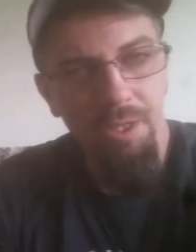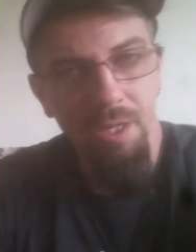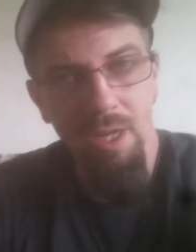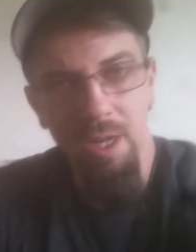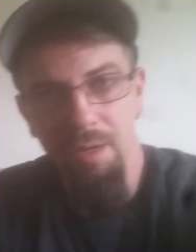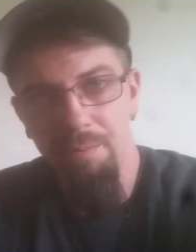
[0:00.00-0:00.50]

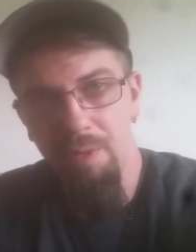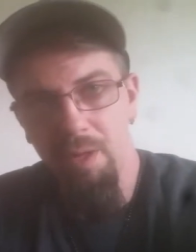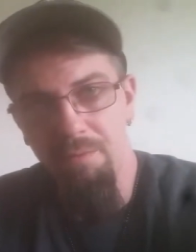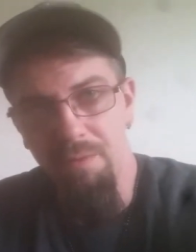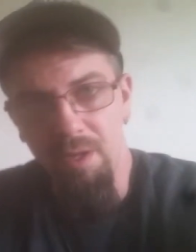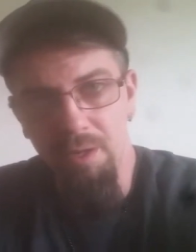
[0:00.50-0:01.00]
today
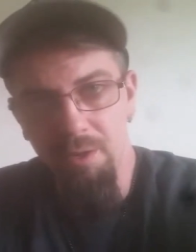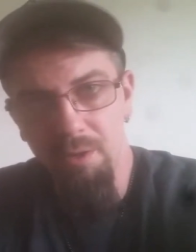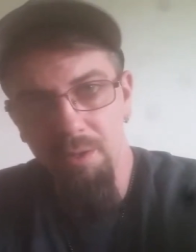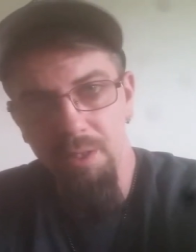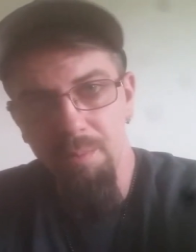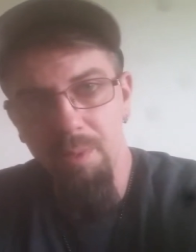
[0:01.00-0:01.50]
and found an
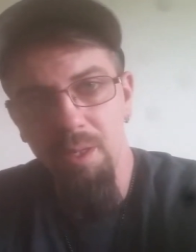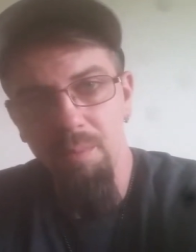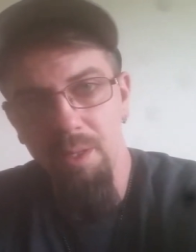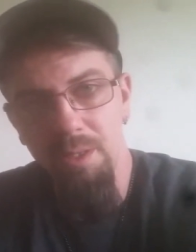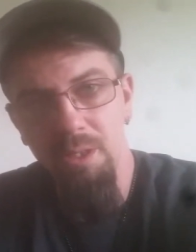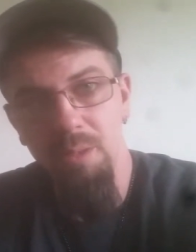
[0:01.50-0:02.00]
old
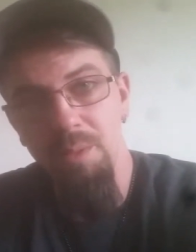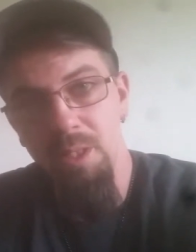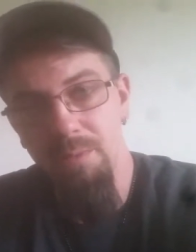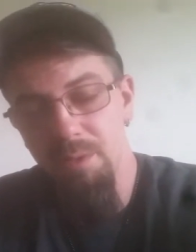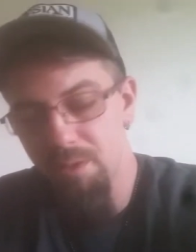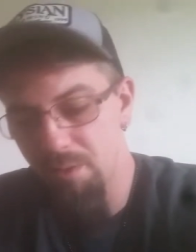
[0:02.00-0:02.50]
experimental
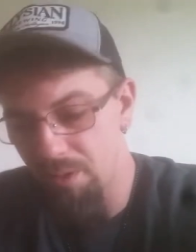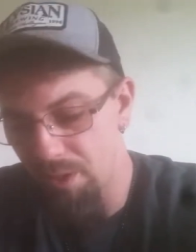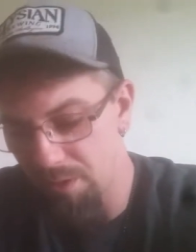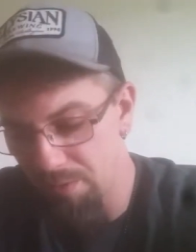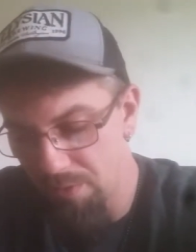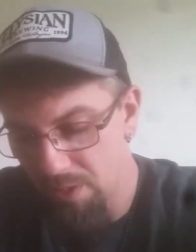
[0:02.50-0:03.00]

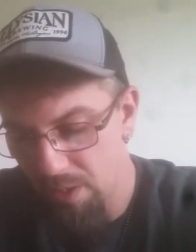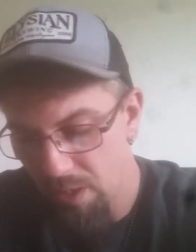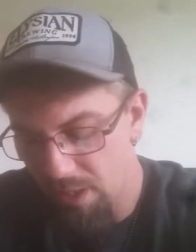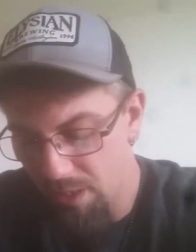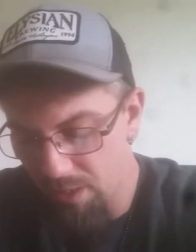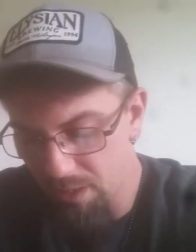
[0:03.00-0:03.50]
observatory,
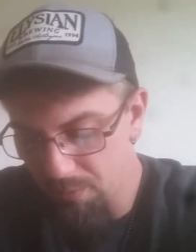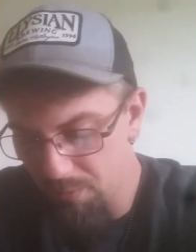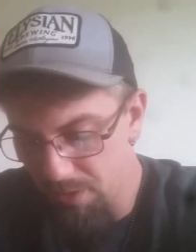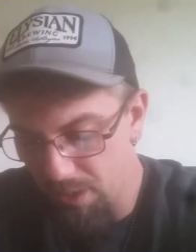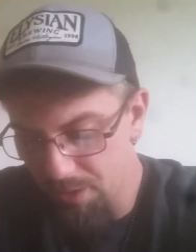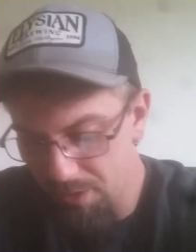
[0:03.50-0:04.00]
and this
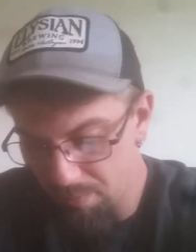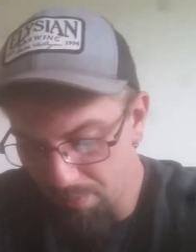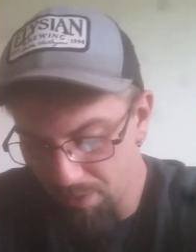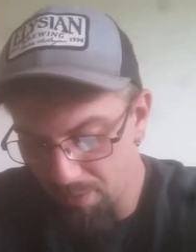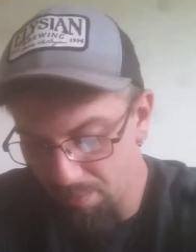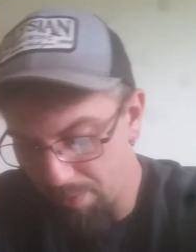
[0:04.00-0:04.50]
was actually
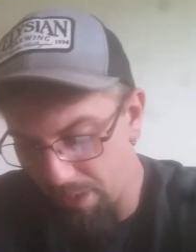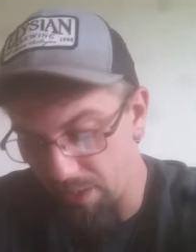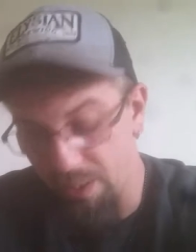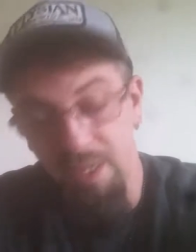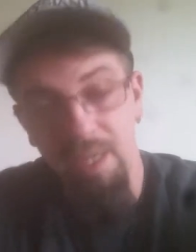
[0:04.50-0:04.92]
built back in